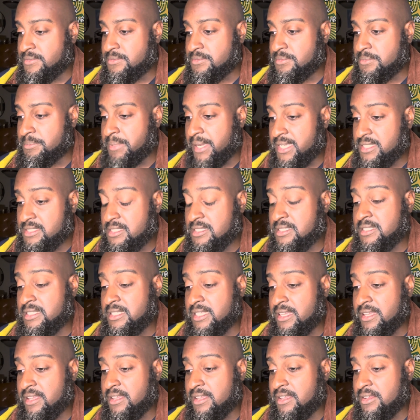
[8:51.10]

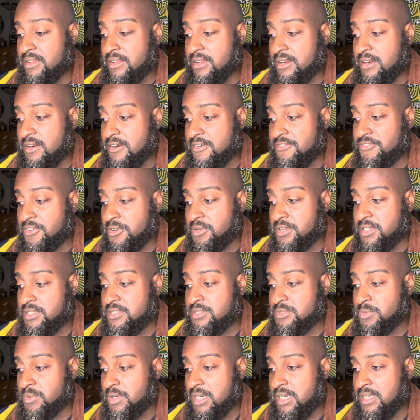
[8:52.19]
basically her
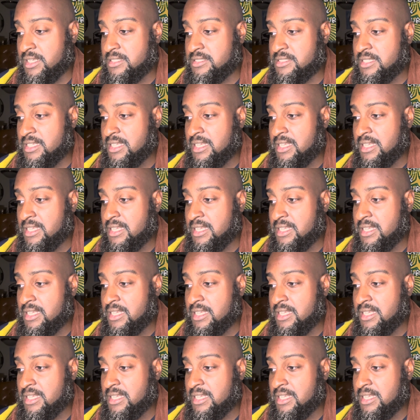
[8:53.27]
focus was,